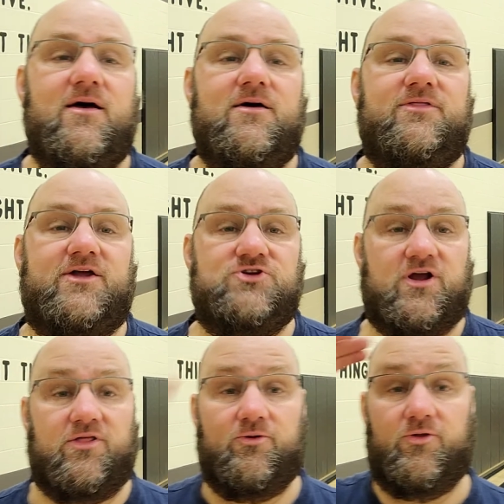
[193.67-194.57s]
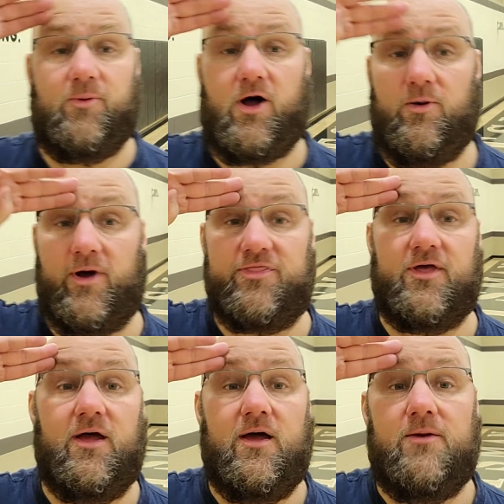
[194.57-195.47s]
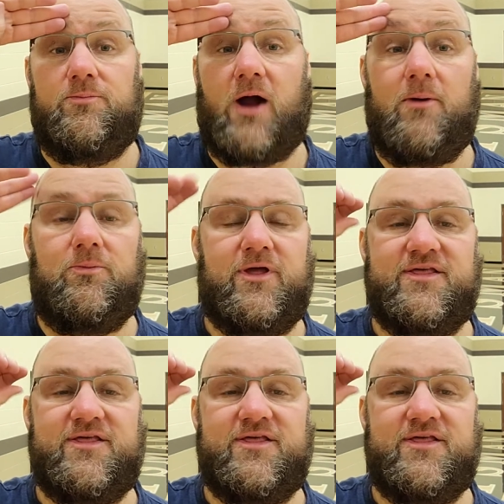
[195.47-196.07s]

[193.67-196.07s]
that you're going to throw the ball with. Probably